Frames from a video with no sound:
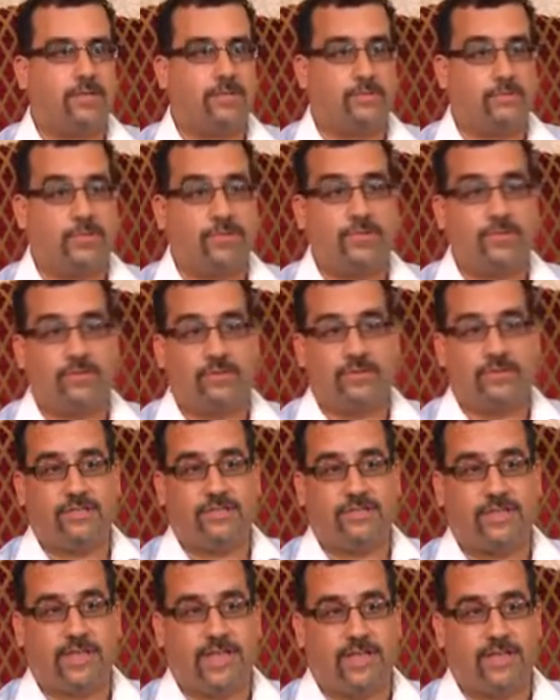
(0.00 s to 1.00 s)
between
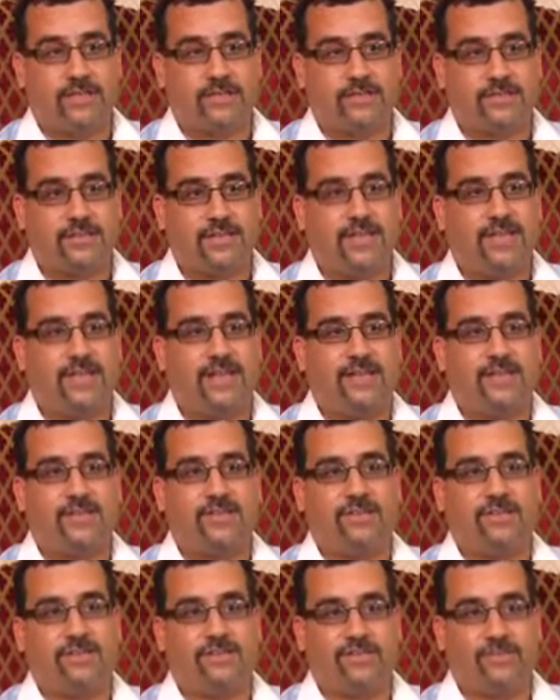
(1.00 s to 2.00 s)
Generation X and
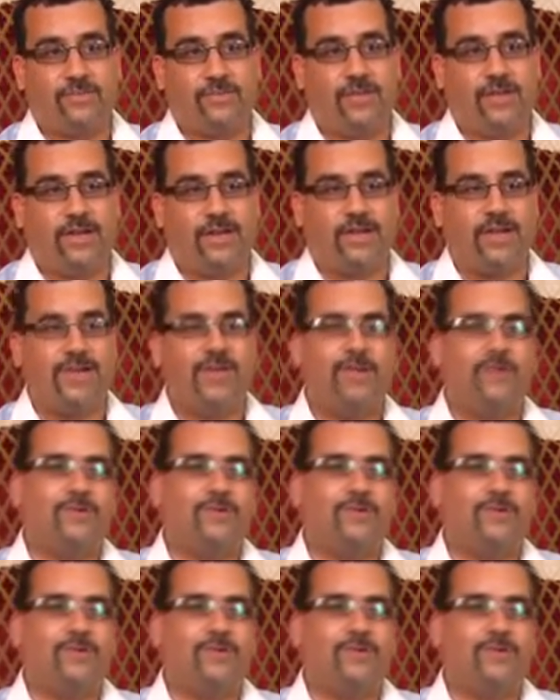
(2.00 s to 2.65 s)
Generation Y,